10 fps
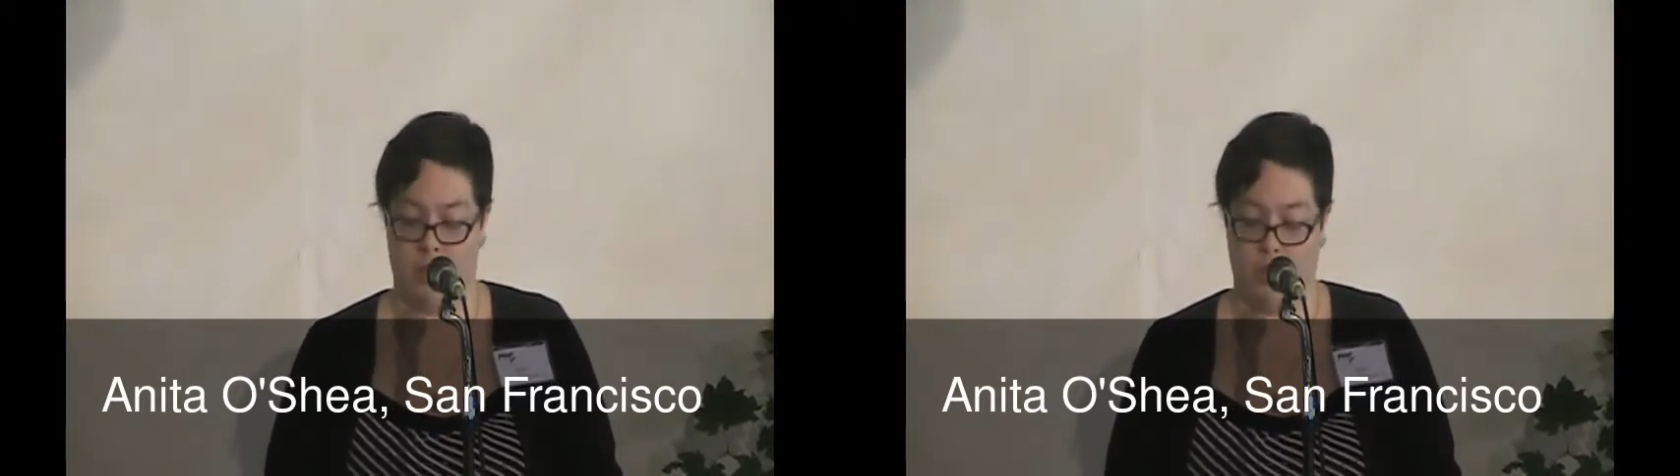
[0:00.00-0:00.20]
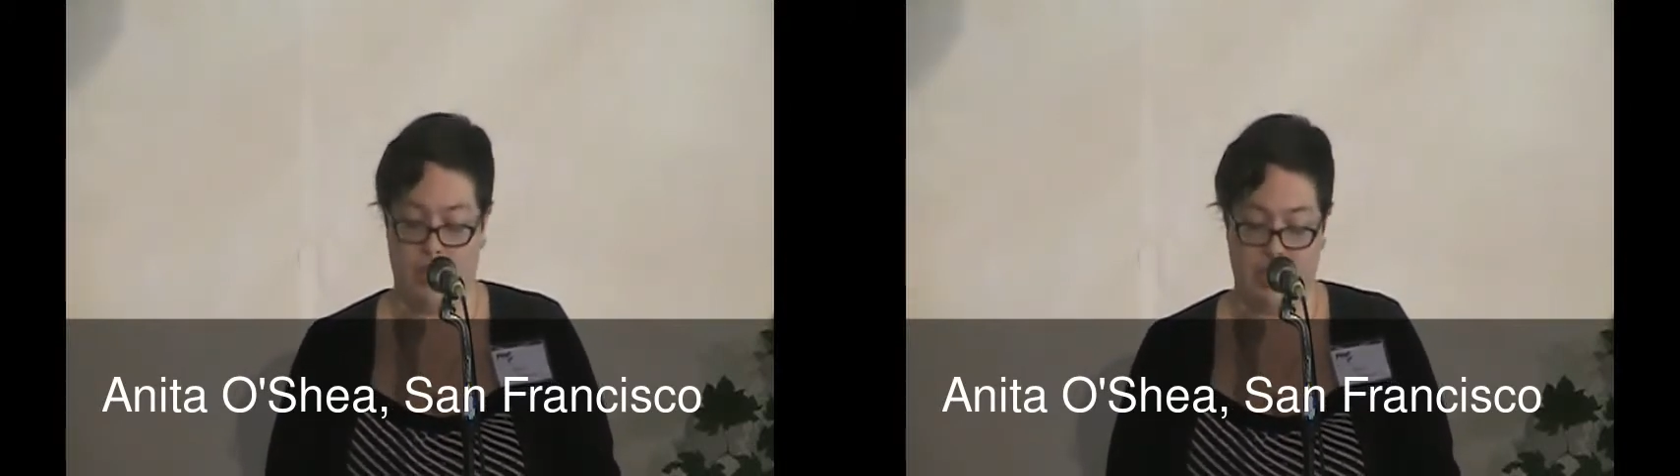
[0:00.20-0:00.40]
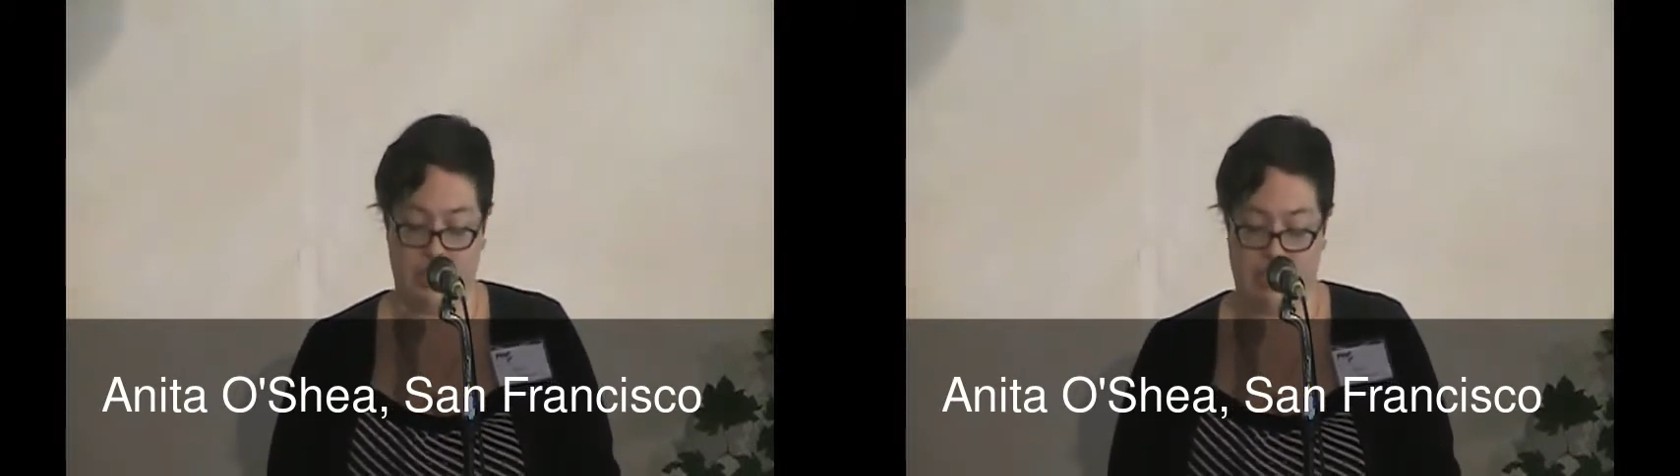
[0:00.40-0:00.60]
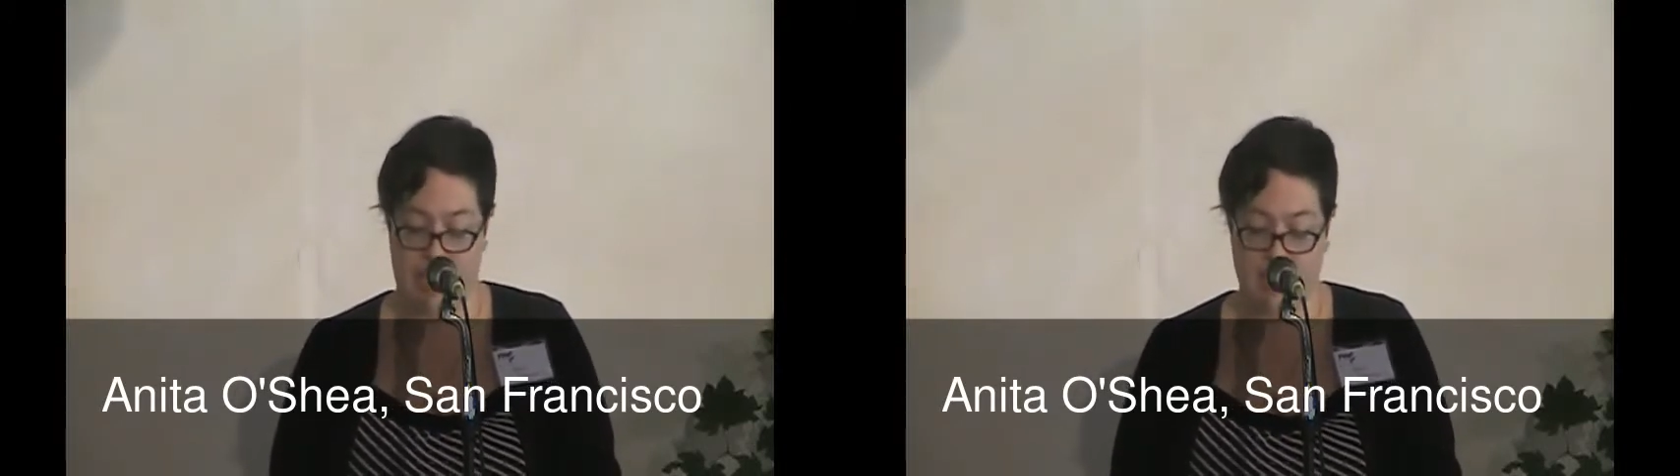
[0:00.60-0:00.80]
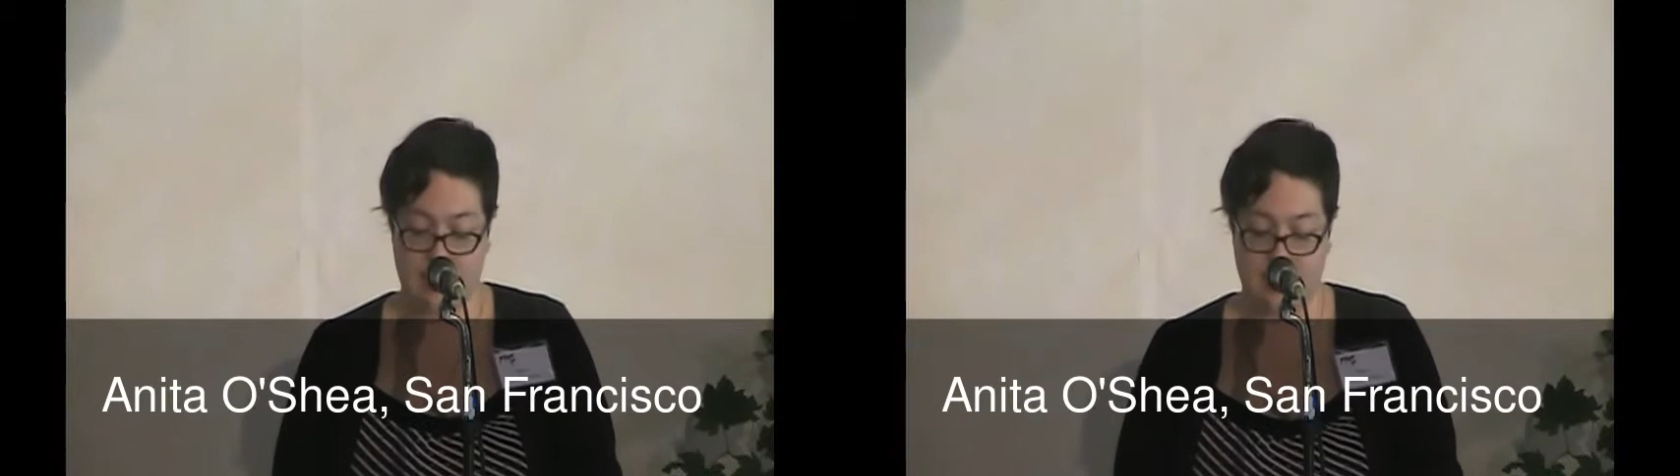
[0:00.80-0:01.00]
um, the
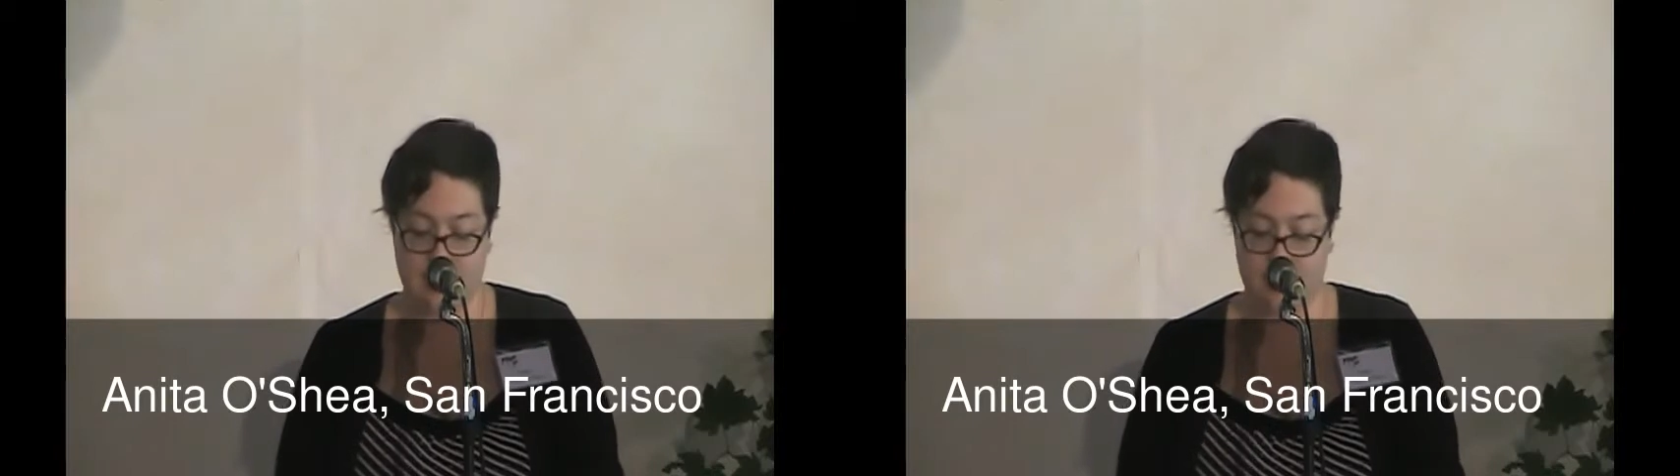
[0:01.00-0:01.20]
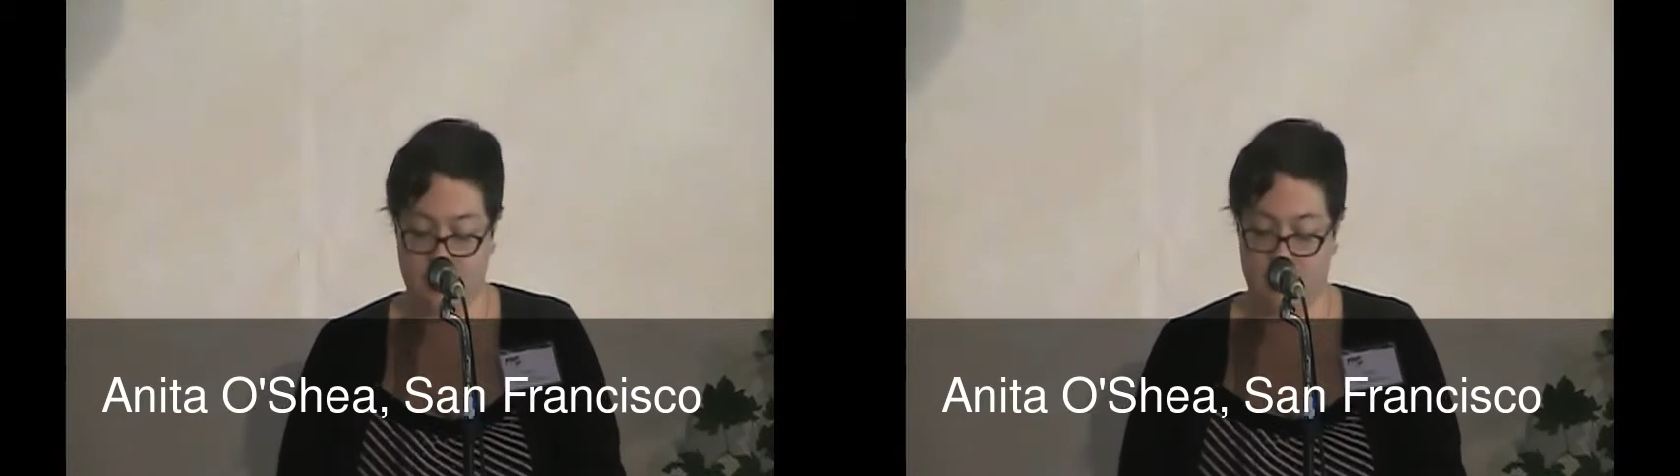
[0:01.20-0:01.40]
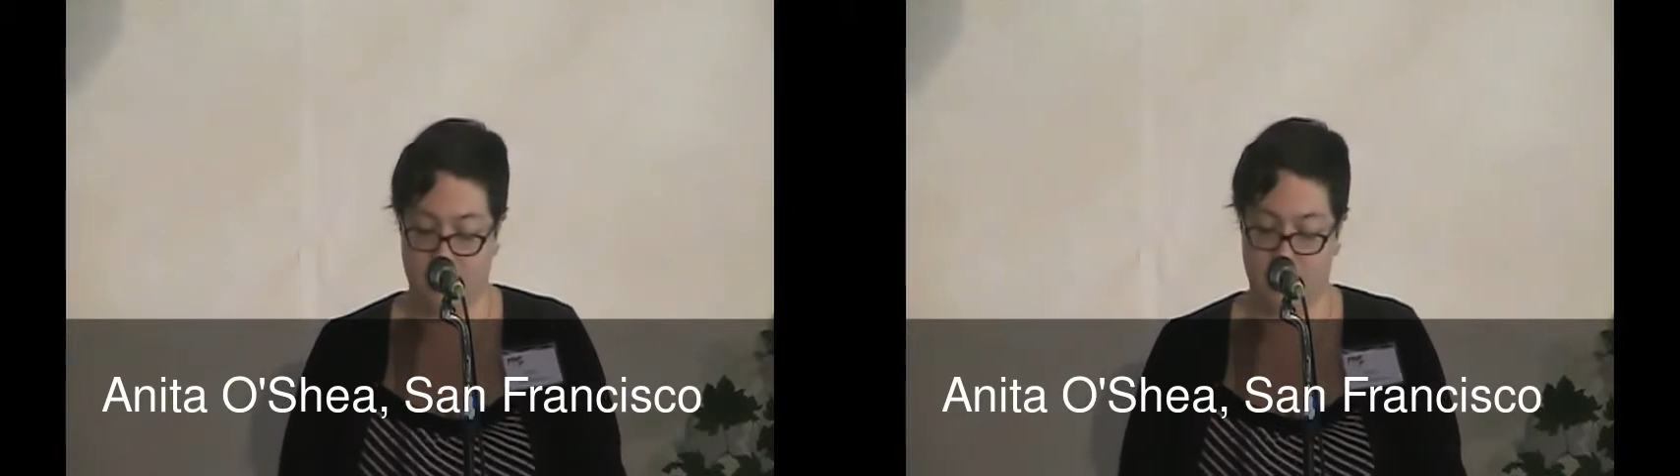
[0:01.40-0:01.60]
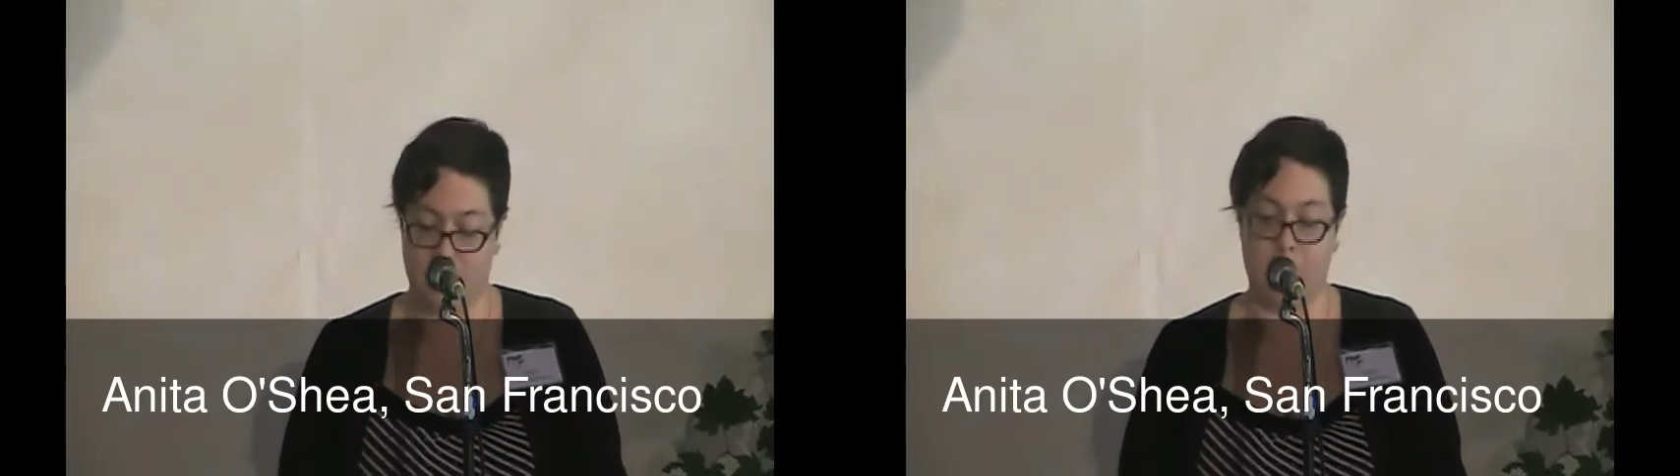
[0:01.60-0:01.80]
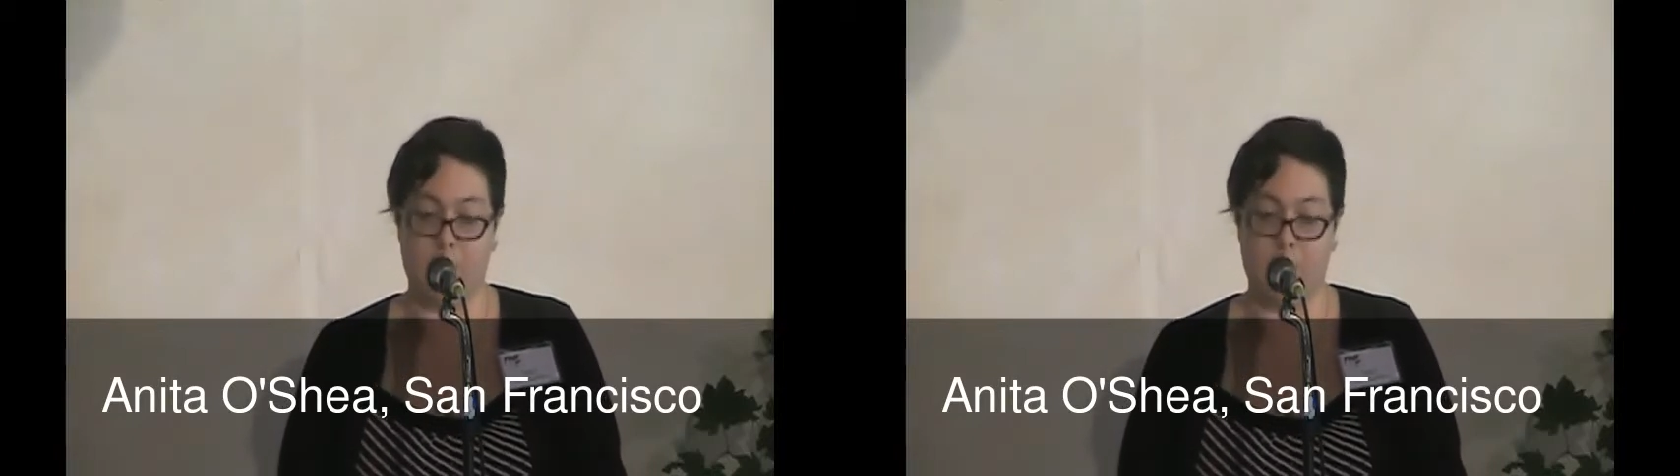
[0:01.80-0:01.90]
working class,